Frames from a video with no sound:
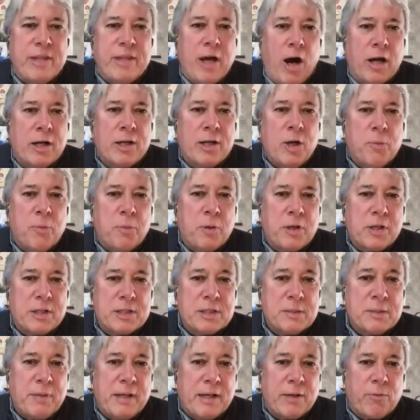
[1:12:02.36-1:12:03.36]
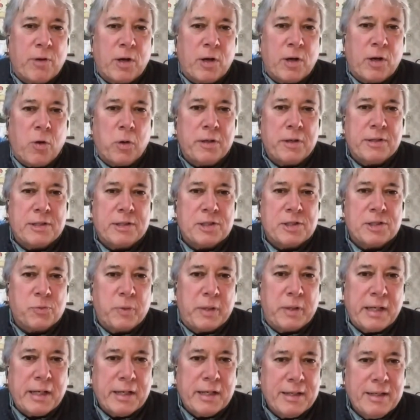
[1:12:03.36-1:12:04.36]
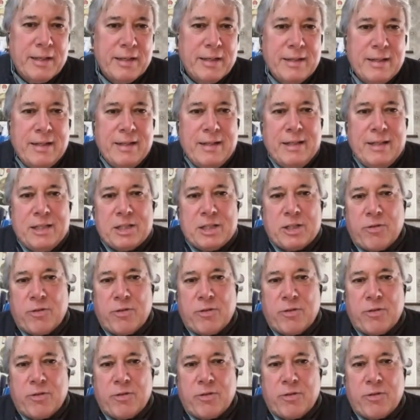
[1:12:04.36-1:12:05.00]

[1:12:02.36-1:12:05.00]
the audiobook is being recorded this week. Oh.